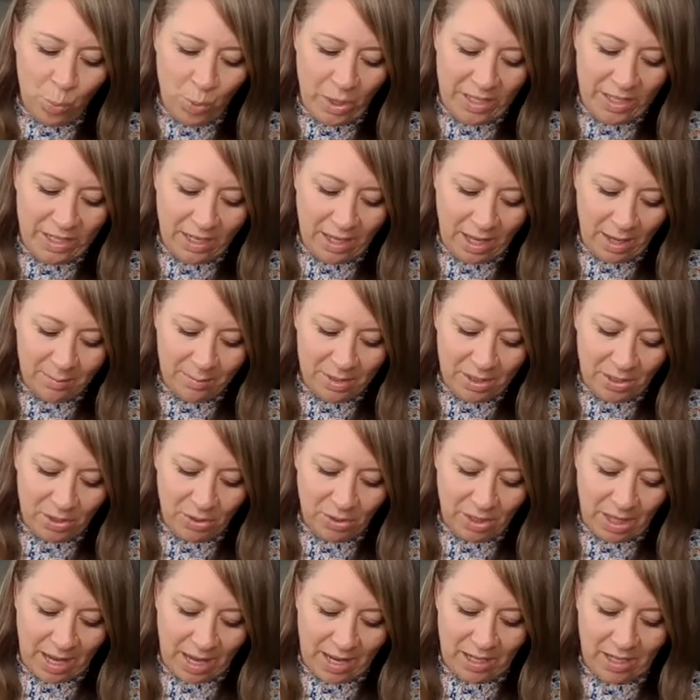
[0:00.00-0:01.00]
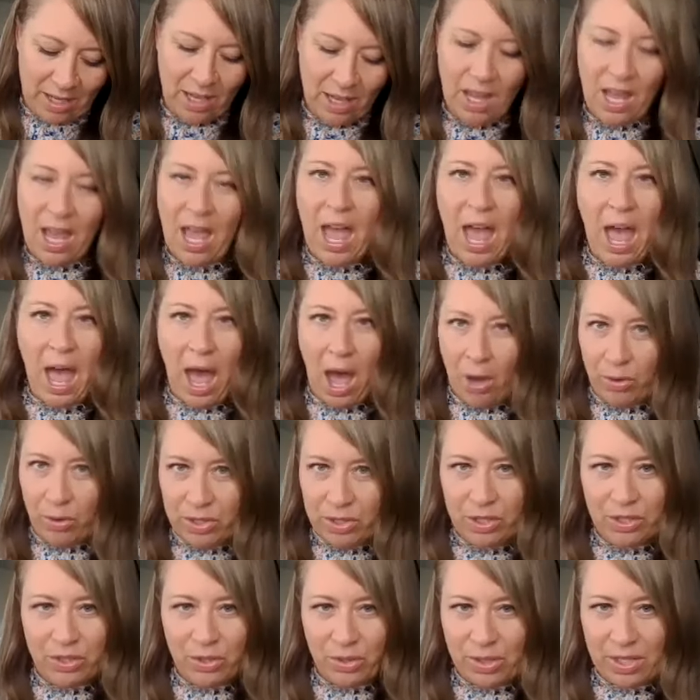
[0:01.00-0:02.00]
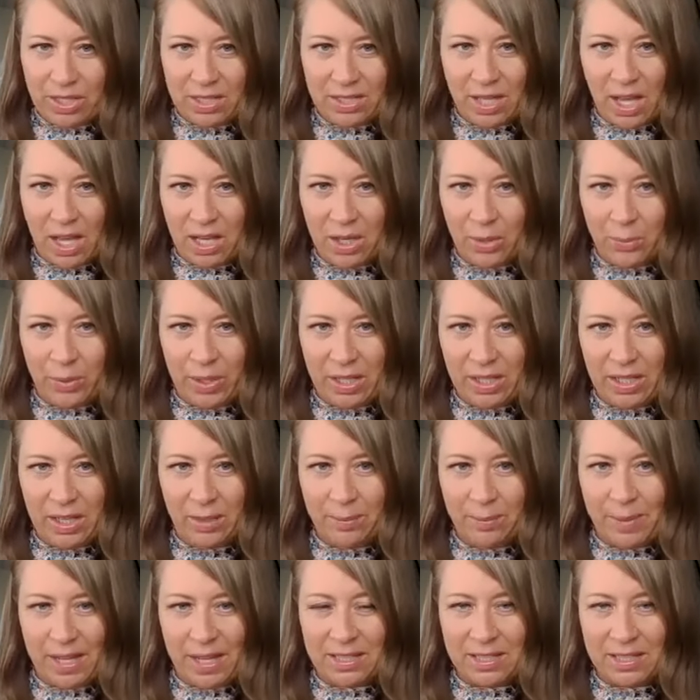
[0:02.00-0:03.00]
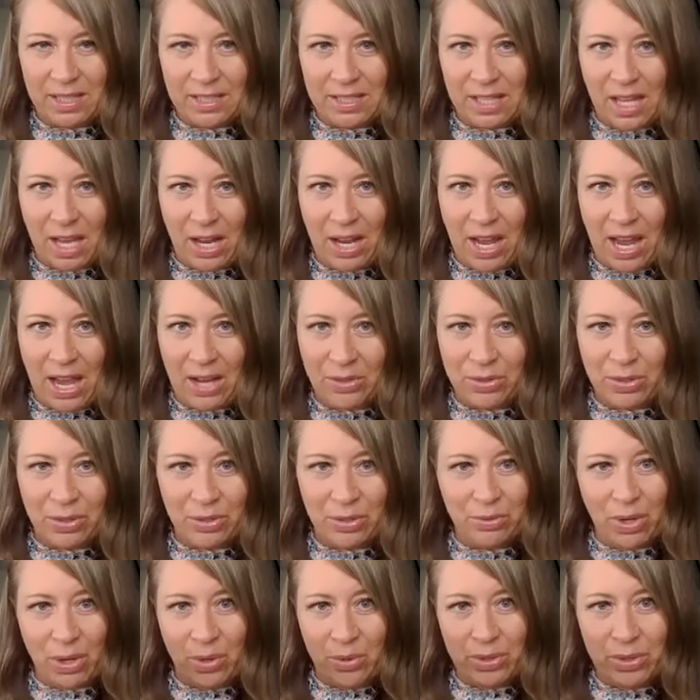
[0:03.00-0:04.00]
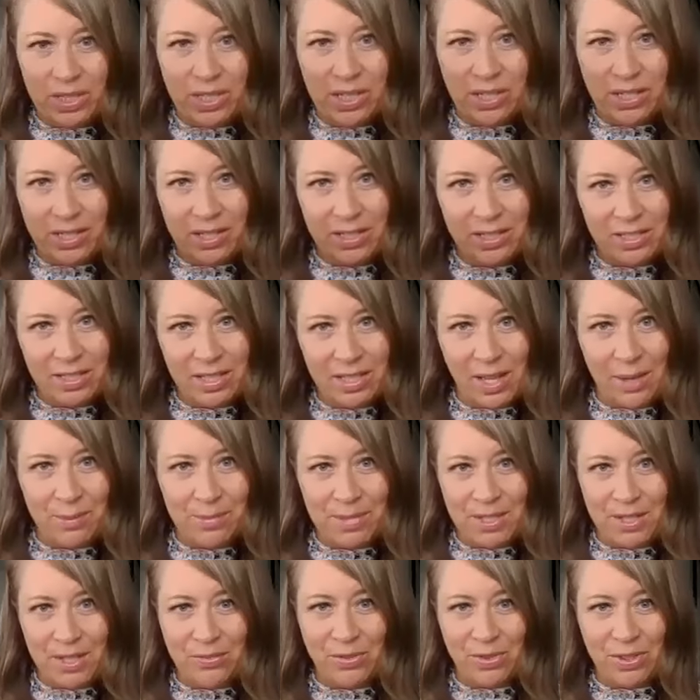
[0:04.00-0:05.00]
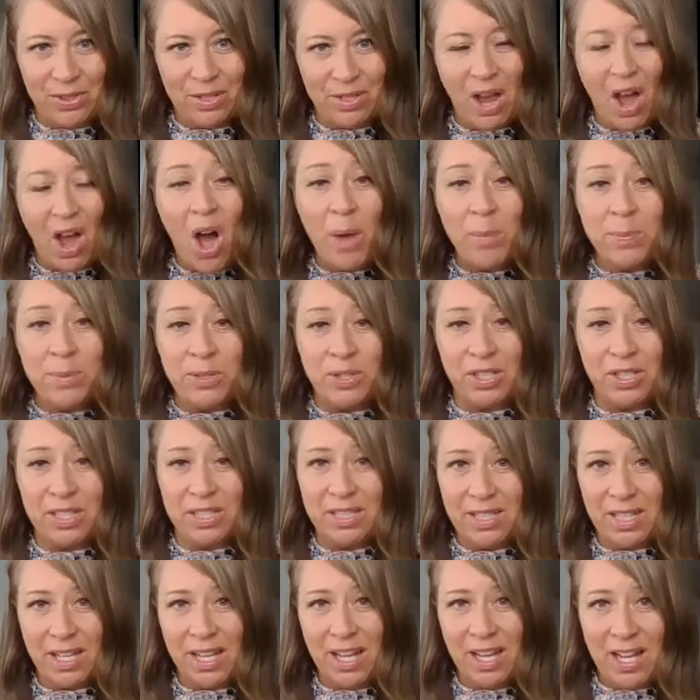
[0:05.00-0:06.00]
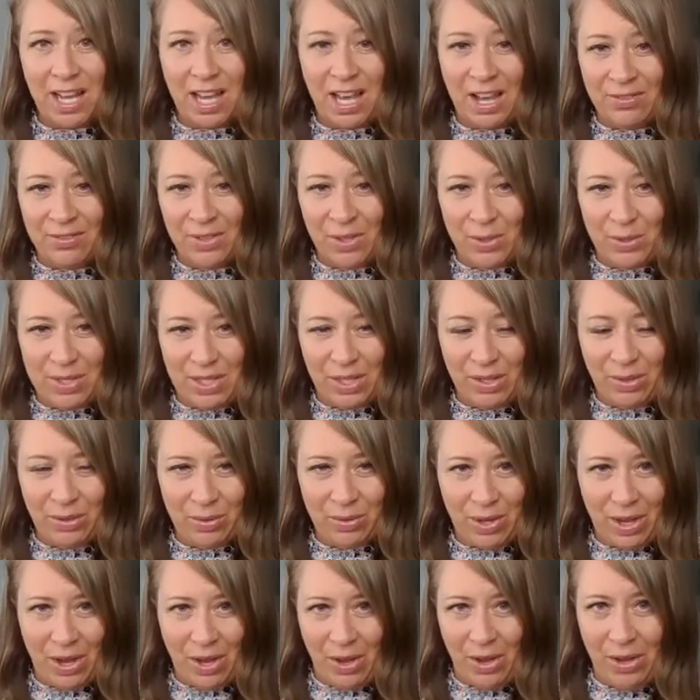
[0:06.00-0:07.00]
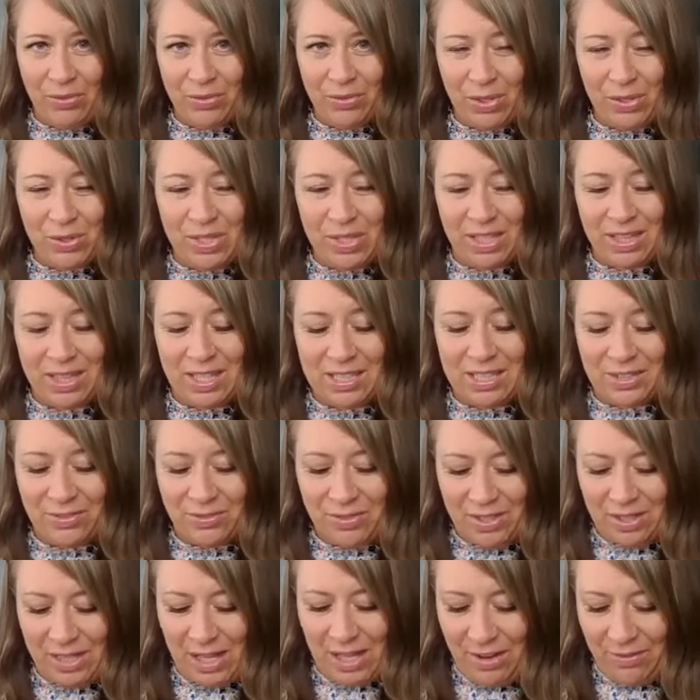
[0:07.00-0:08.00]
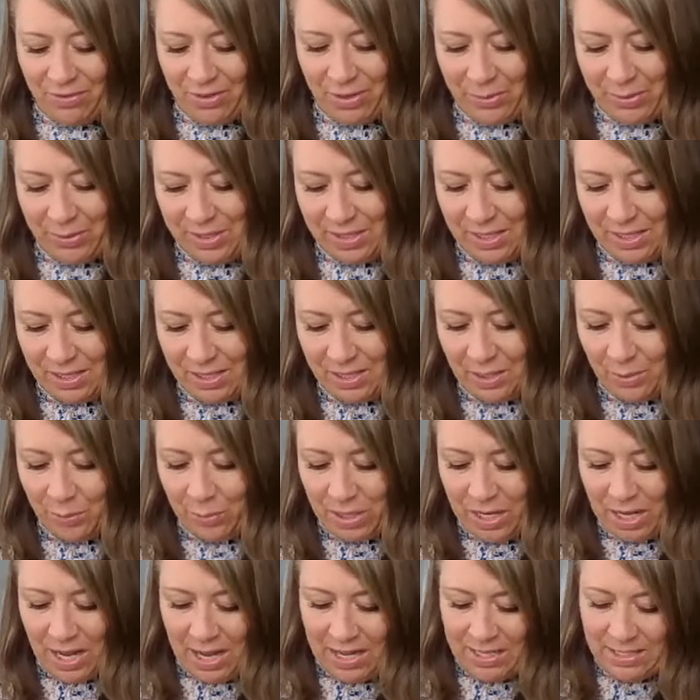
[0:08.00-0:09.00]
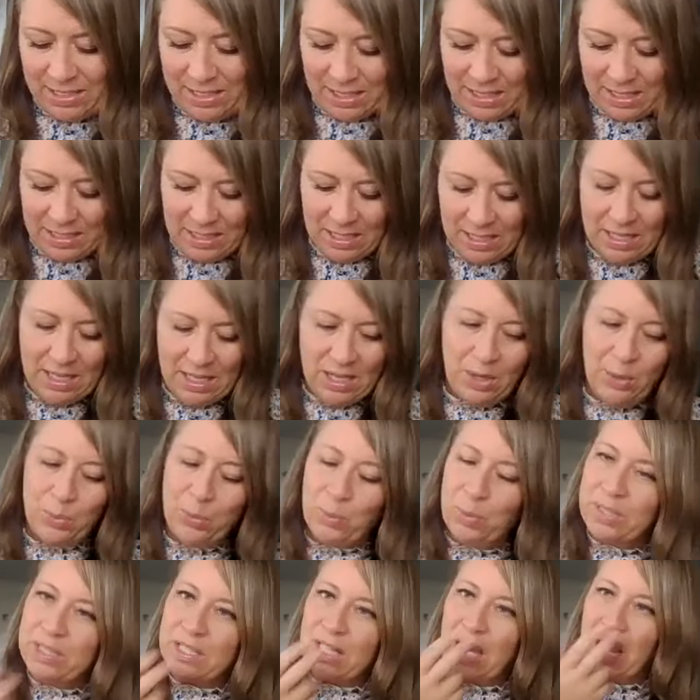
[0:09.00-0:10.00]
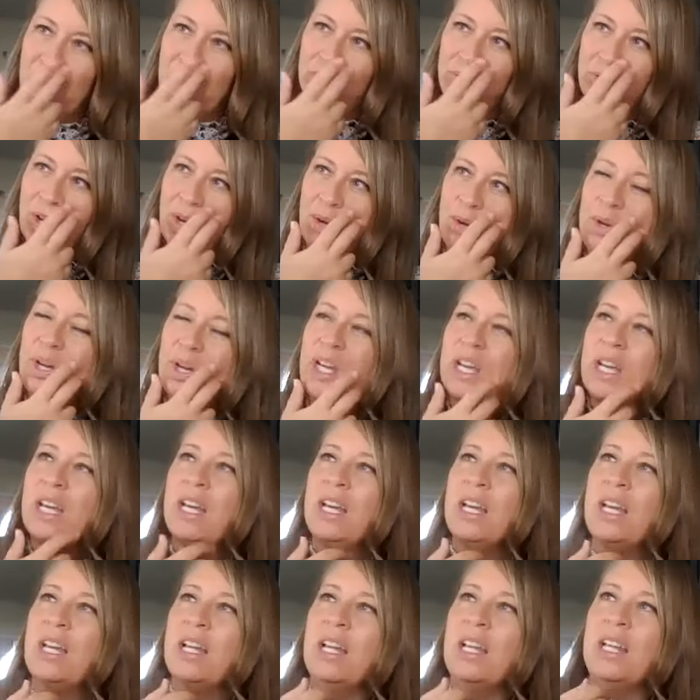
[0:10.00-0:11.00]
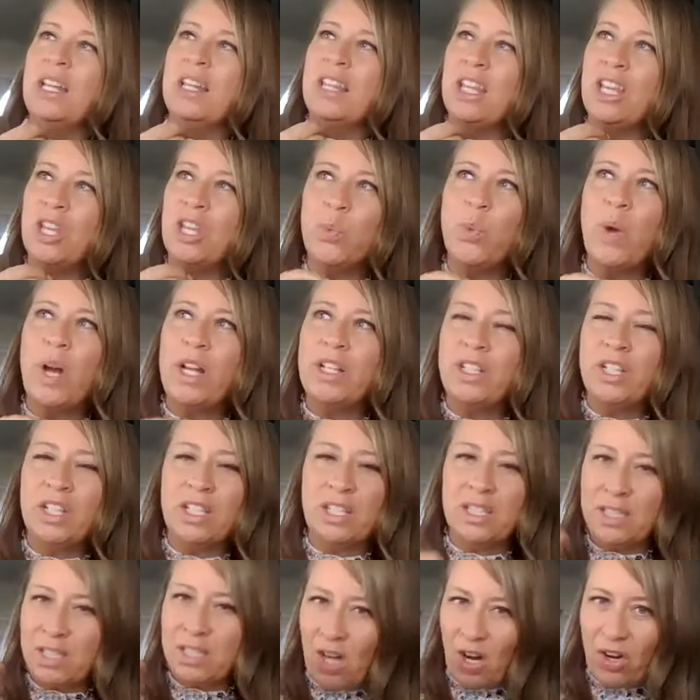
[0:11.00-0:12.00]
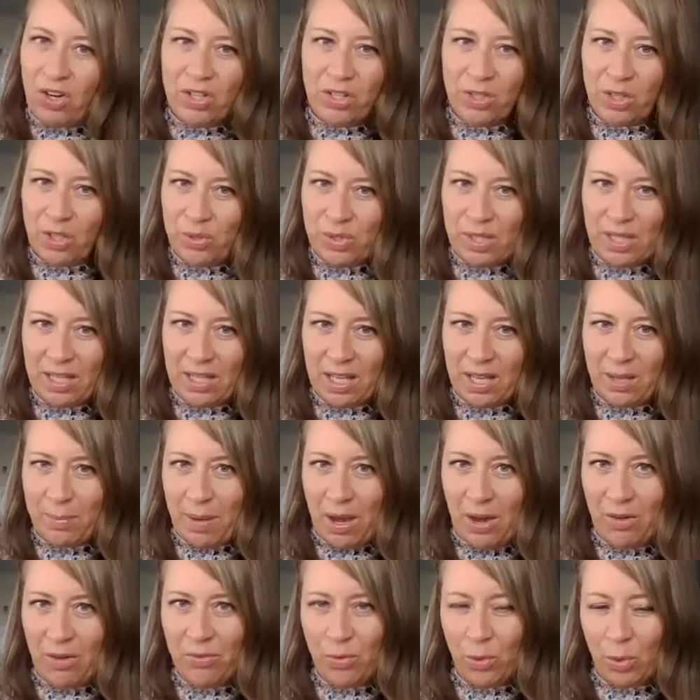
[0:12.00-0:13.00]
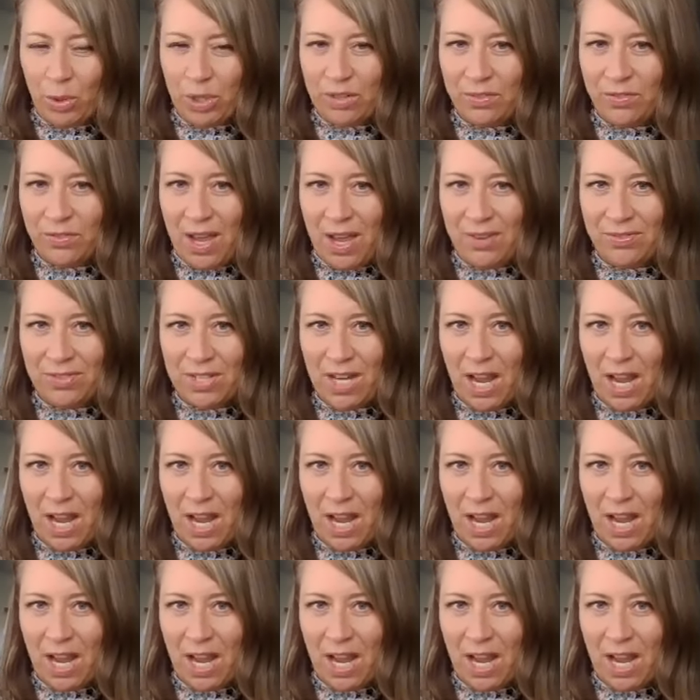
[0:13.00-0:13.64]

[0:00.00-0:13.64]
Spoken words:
when it comes to like how to do this on a weekly basis, I actually wrote some different options of using the different light frequencies. So what I did was I wrote, you want to start using it about 4 to 5